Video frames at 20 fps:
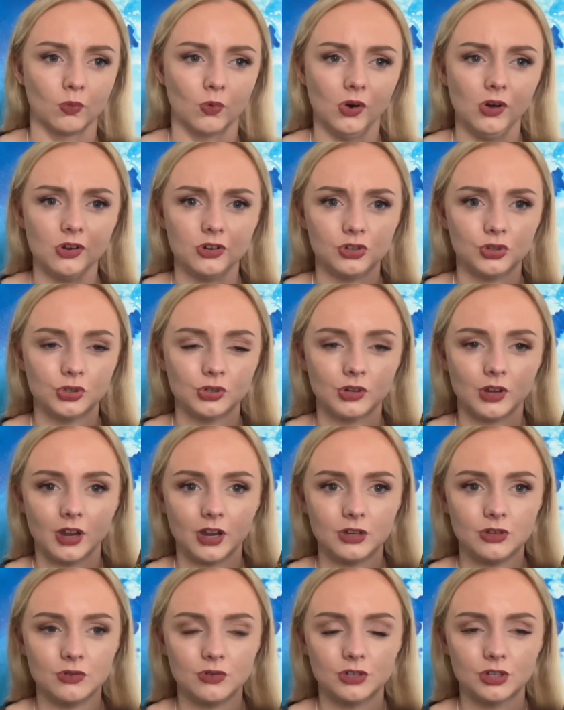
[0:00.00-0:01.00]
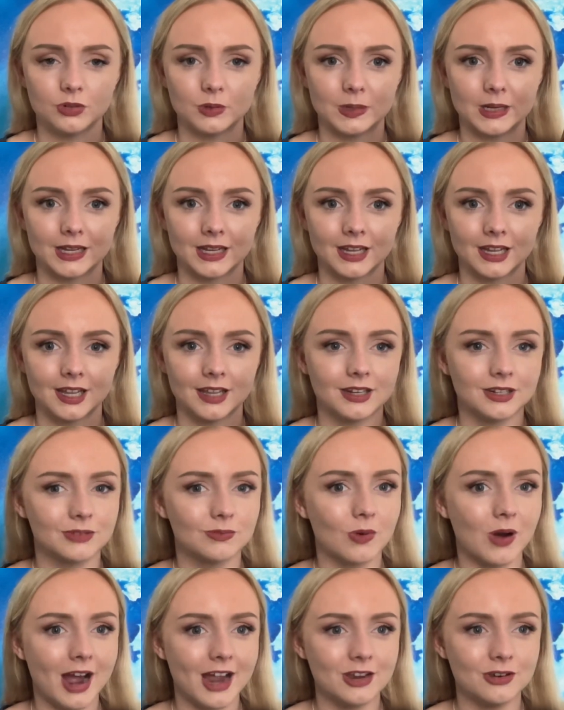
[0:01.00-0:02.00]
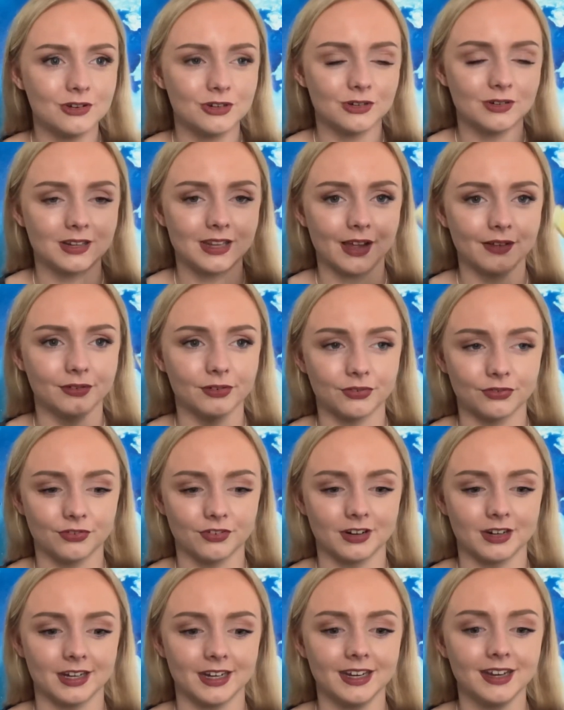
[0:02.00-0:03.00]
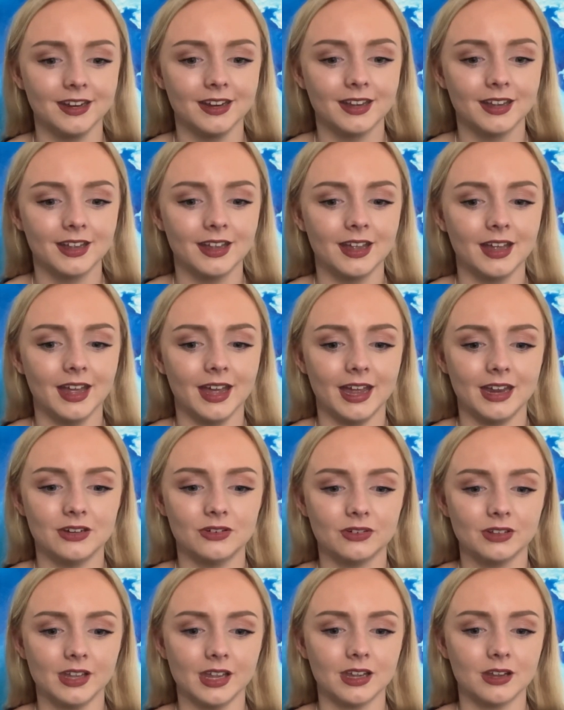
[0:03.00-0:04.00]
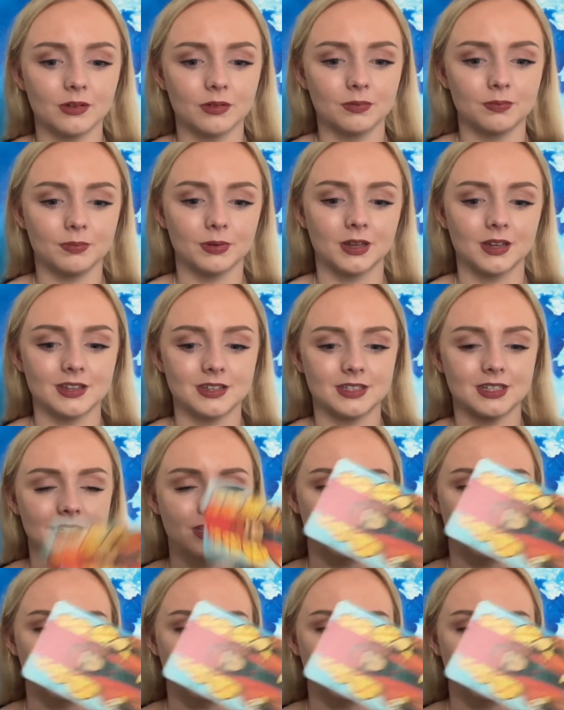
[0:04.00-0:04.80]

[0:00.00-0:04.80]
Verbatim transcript: what are you doing? Why are you doing that for free? And you're like, because it's